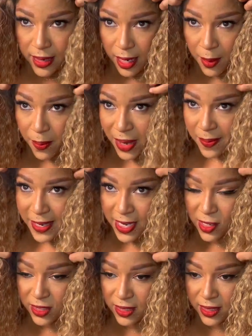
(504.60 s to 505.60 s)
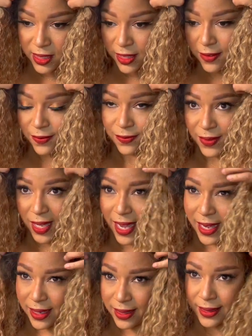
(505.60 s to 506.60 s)
Now them baby hairs and stuff,
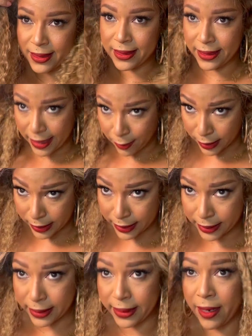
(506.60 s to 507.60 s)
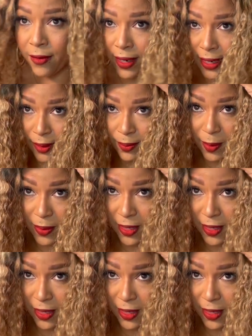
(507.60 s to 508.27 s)
I auntie ain't really good at that, right? I'm, I'm